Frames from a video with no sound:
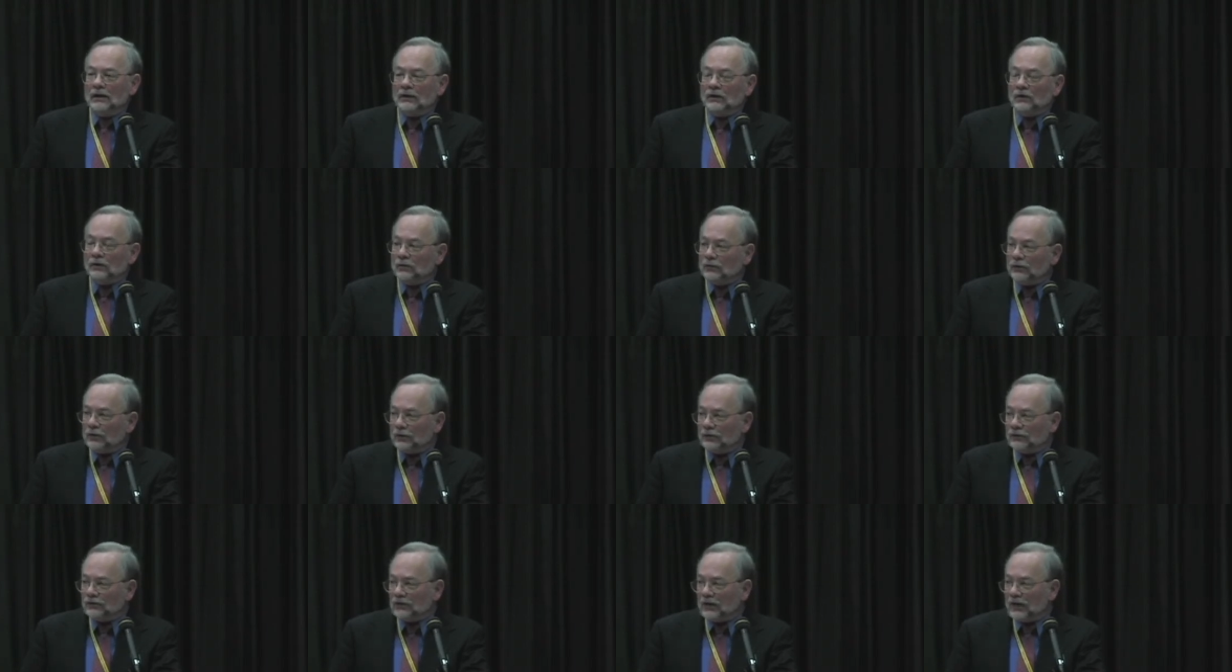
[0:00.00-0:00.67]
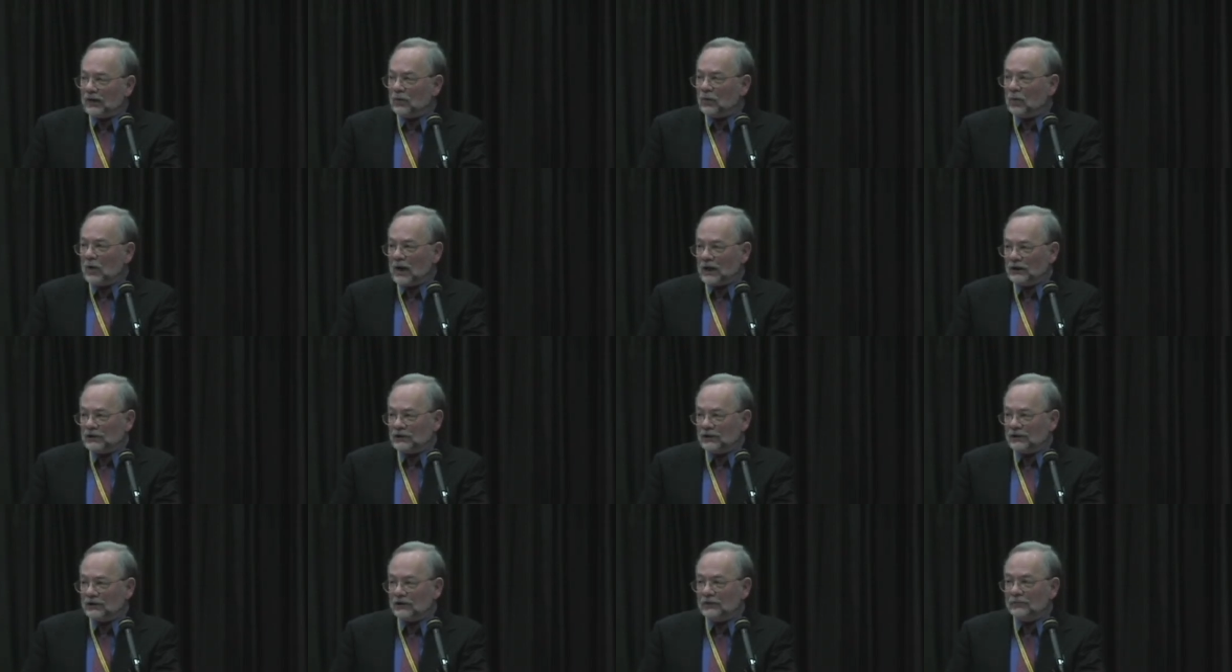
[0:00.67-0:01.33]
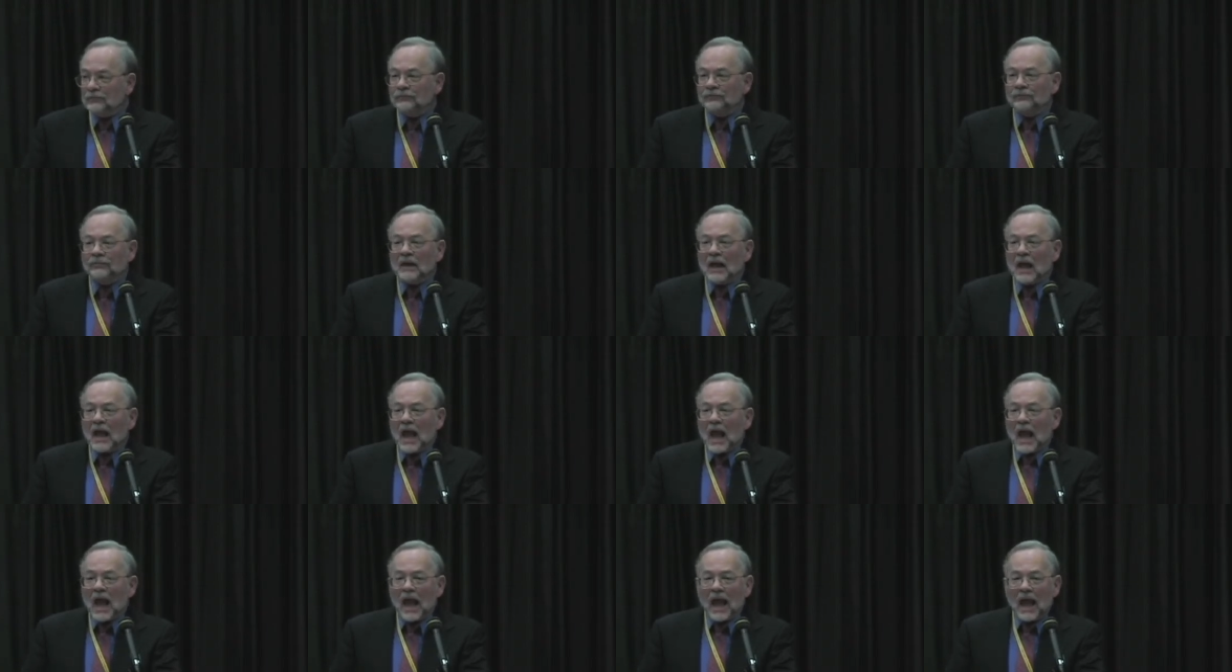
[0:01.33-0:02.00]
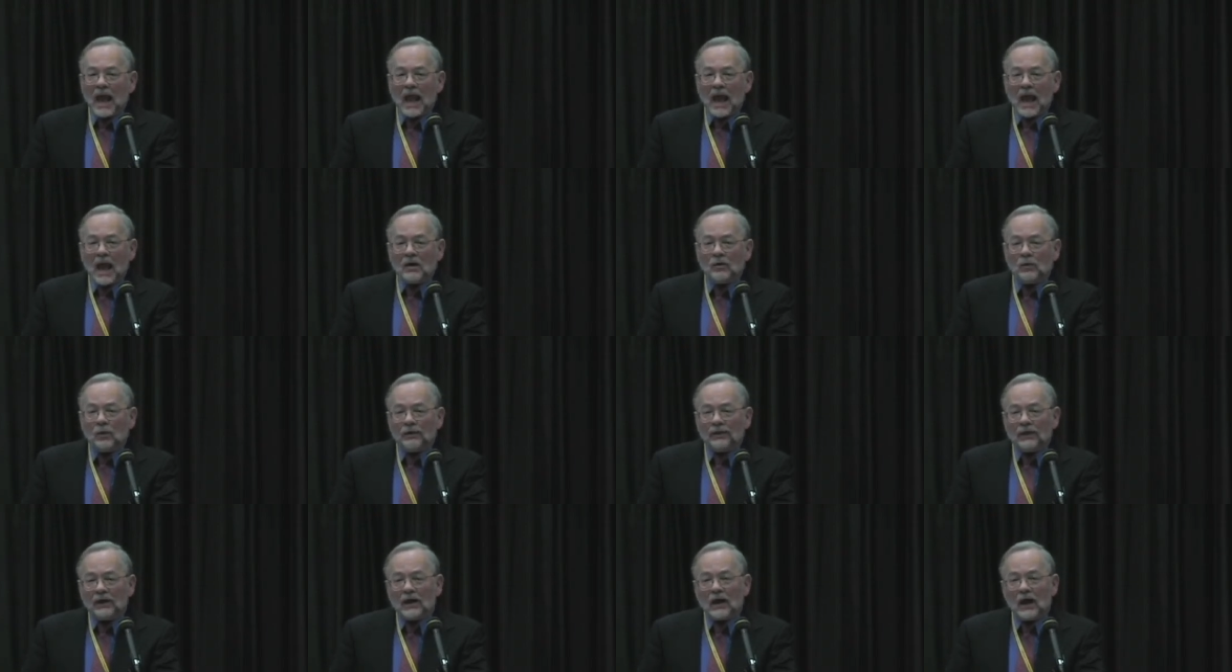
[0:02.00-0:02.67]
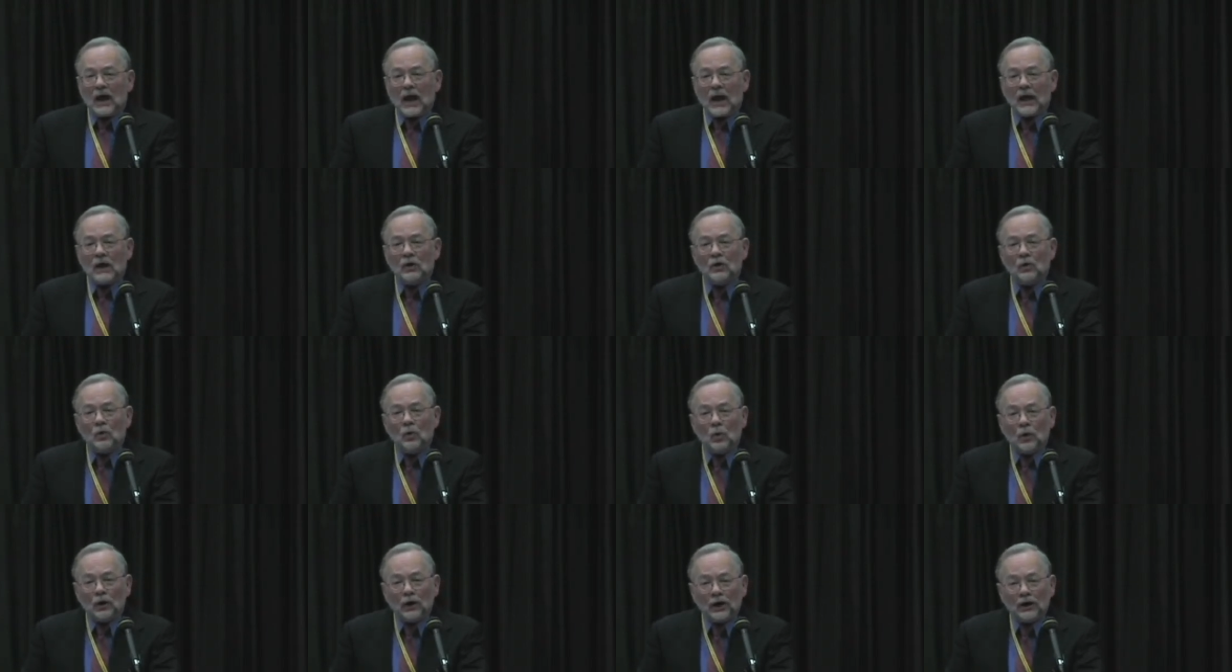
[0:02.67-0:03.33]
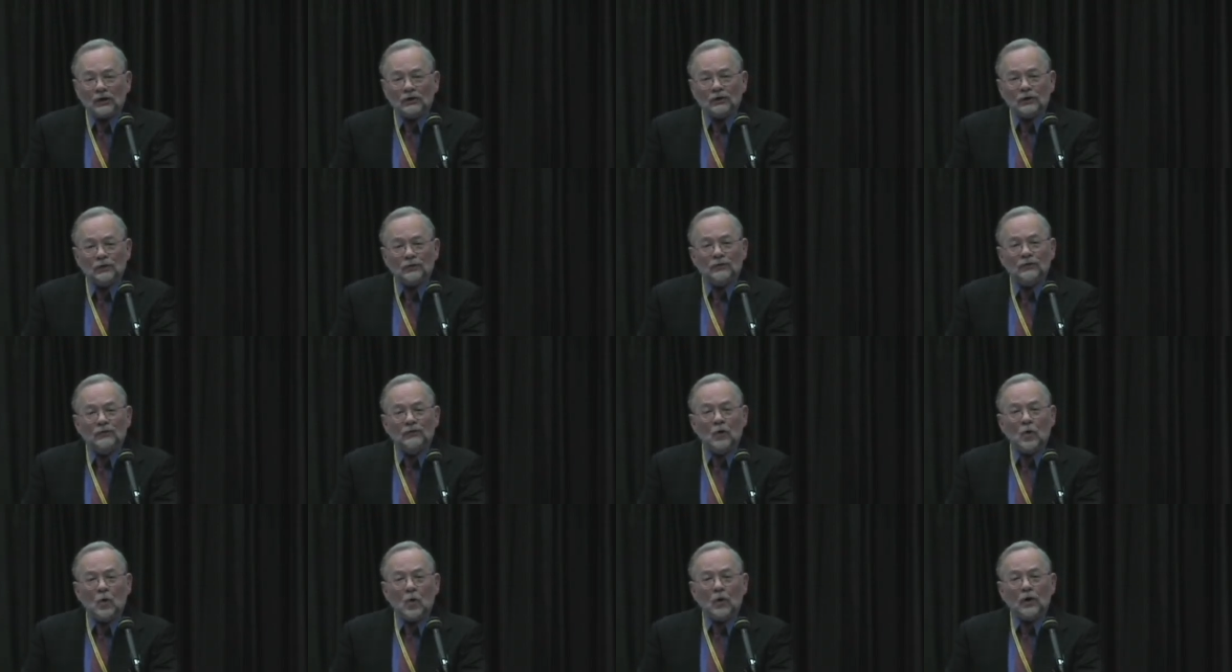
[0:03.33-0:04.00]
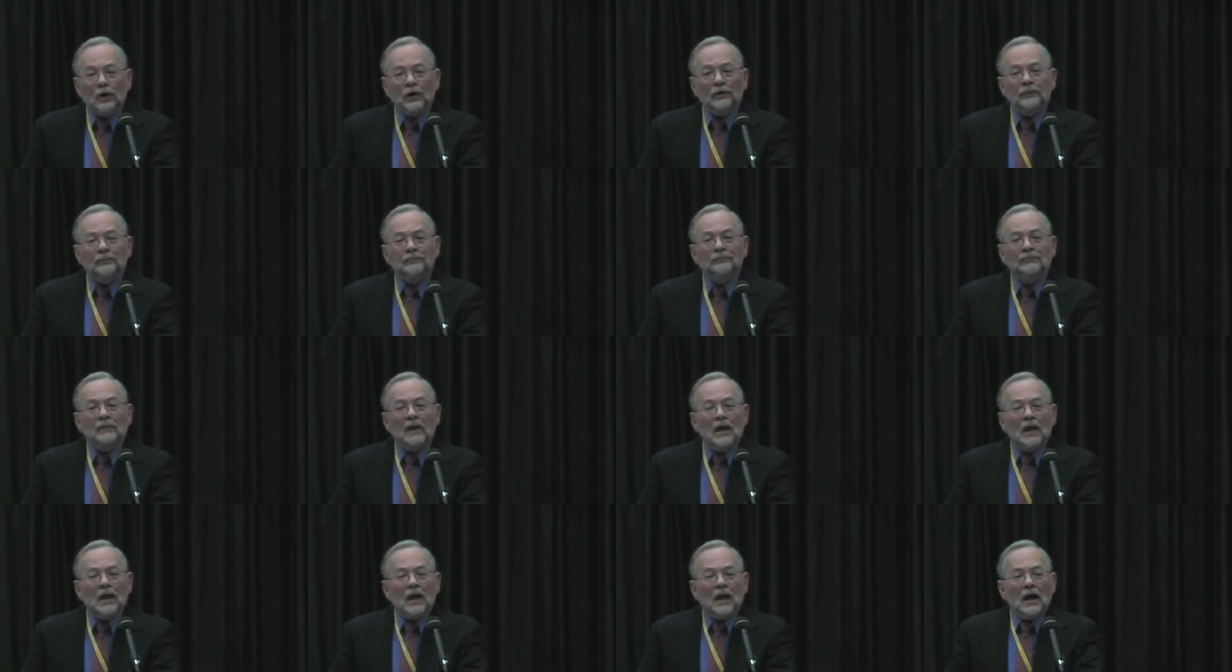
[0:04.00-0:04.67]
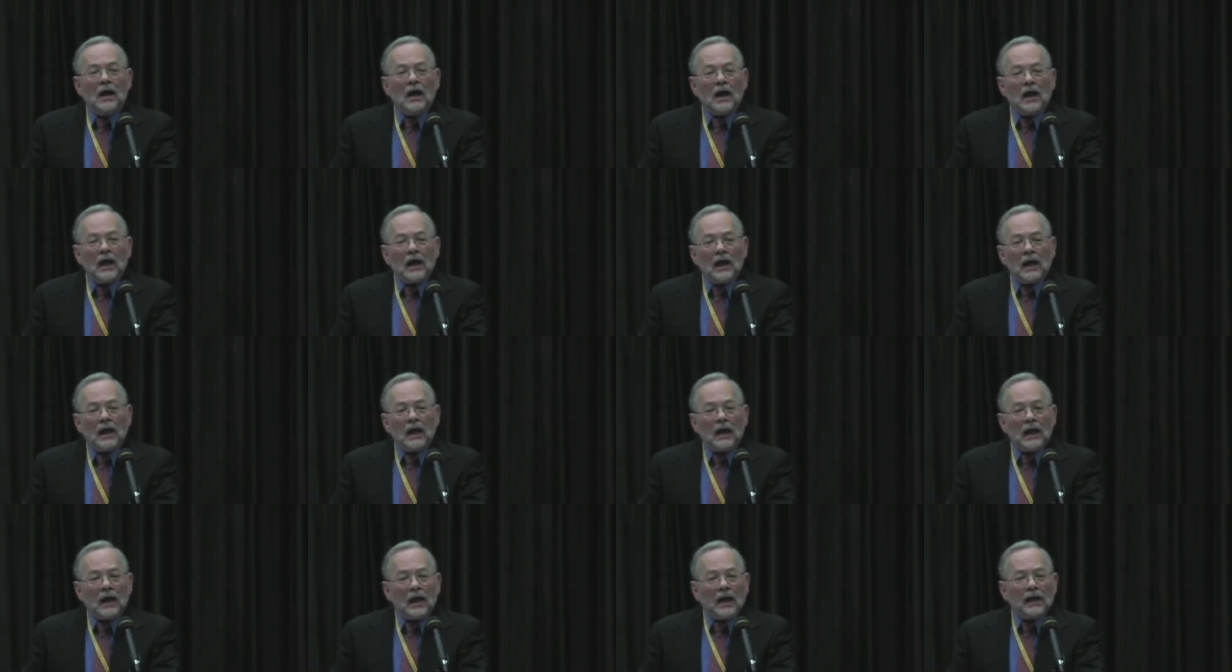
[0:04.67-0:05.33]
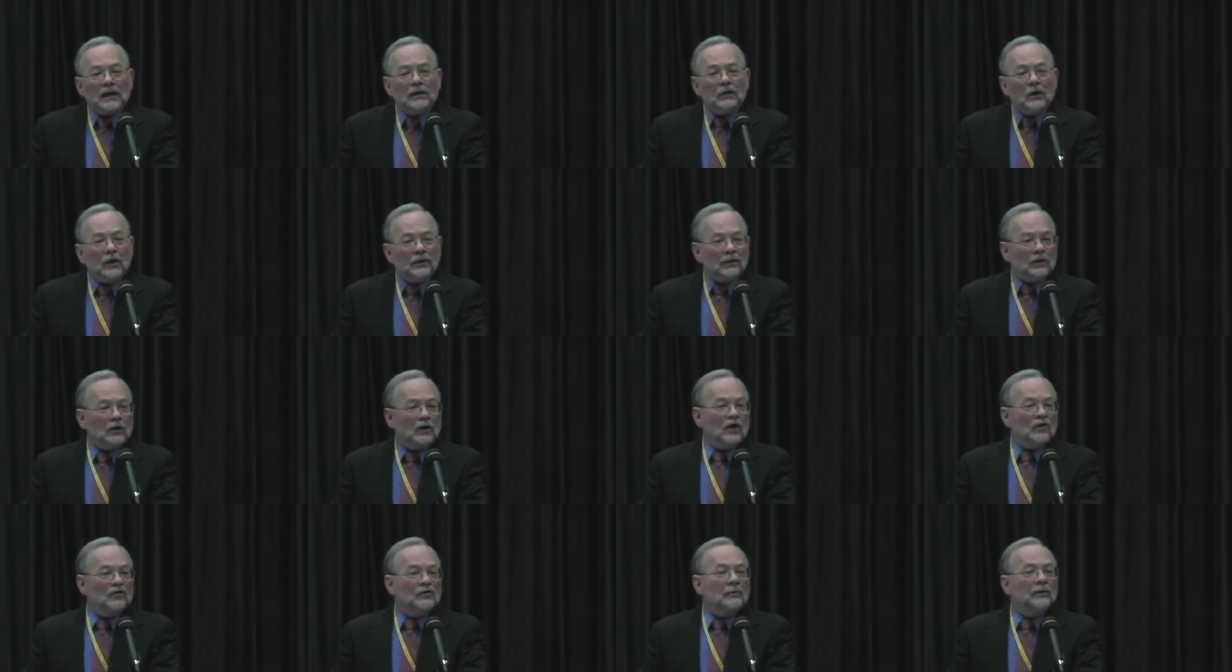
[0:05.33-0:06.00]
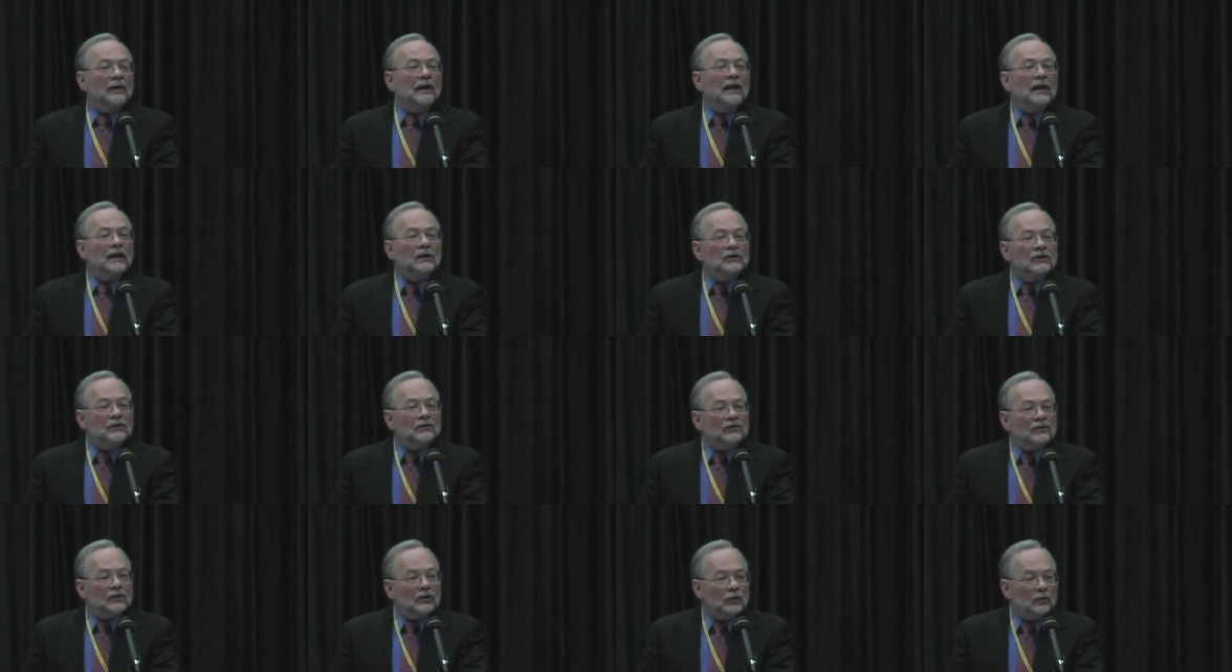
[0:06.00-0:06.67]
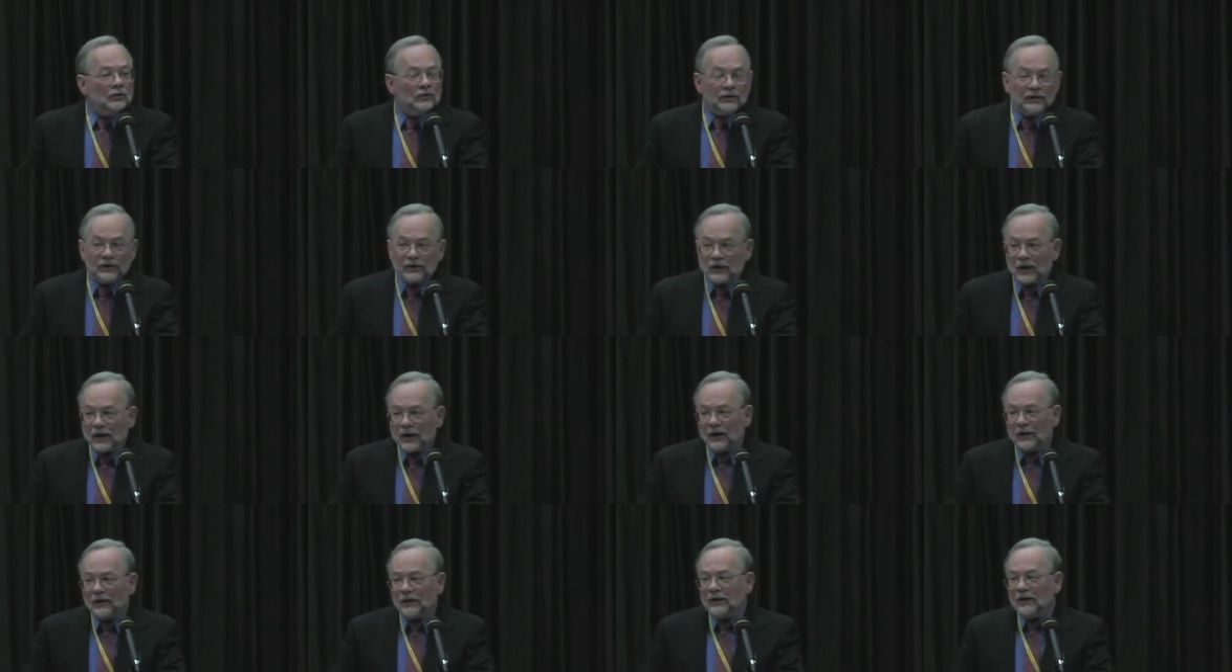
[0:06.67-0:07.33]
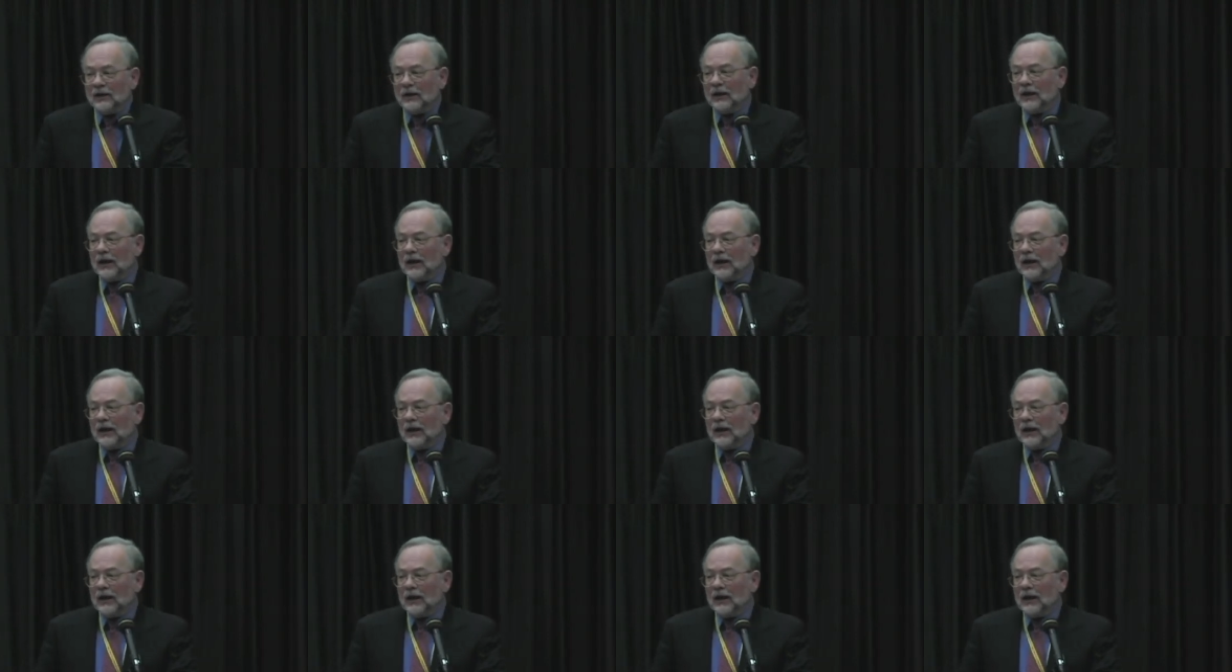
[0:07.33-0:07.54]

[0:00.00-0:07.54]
university in Washington, and with a guy who worked for another government agency who'd retired.